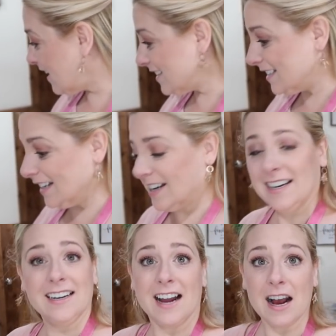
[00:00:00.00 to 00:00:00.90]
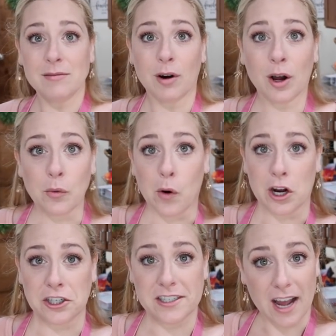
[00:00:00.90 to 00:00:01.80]
is done and I'm all
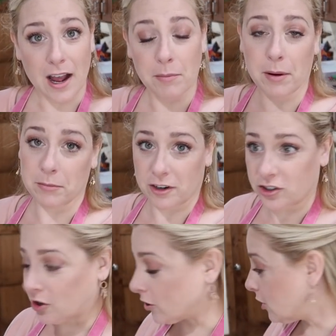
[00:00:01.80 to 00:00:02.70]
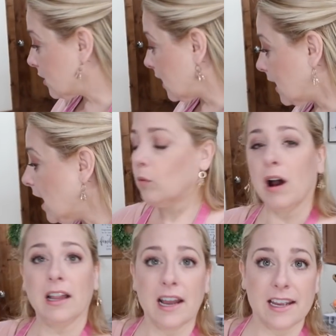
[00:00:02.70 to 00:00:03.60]
washed up, I'm gonna start cooking.
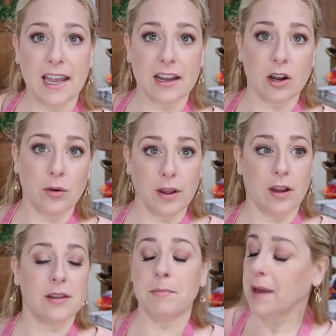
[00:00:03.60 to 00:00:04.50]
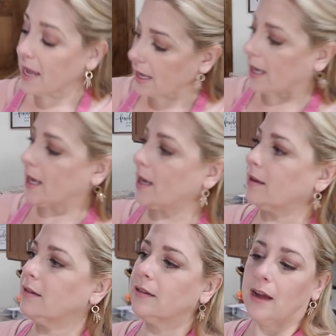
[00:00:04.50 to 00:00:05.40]
While I get going on the baking,
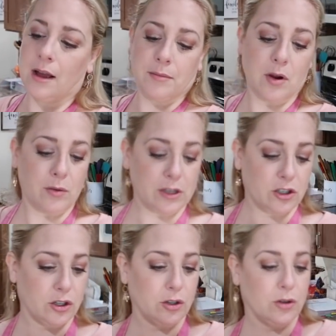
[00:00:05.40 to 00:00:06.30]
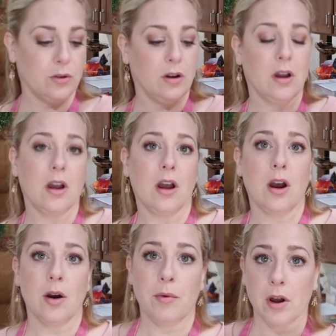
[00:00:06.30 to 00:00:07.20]
I'm going to
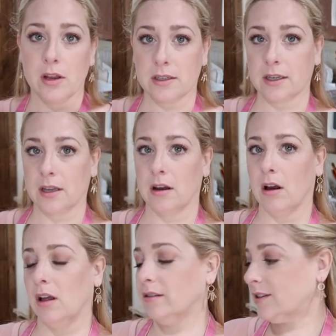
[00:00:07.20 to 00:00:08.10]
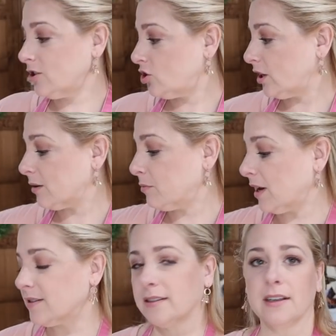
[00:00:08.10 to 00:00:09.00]
put all of this chicken
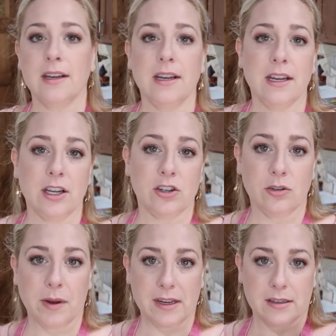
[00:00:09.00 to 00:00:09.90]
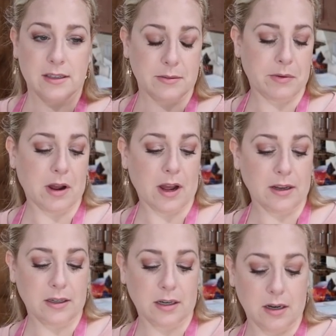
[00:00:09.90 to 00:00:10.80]
breast into my Instant
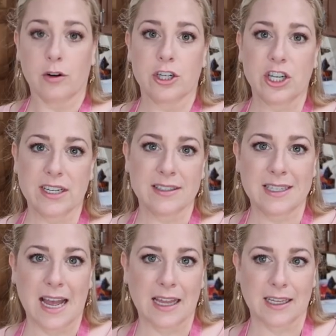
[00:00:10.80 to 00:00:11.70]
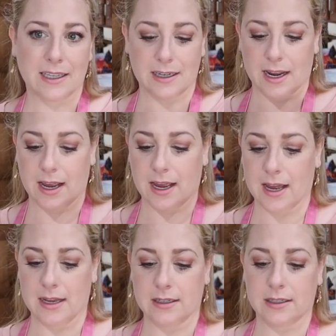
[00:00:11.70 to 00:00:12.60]
Pot for chicken salad
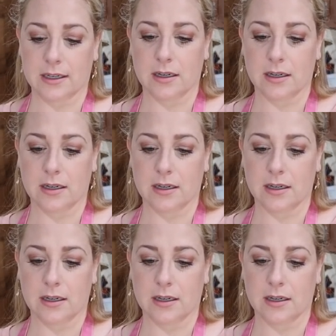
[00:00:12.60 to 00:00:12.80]
and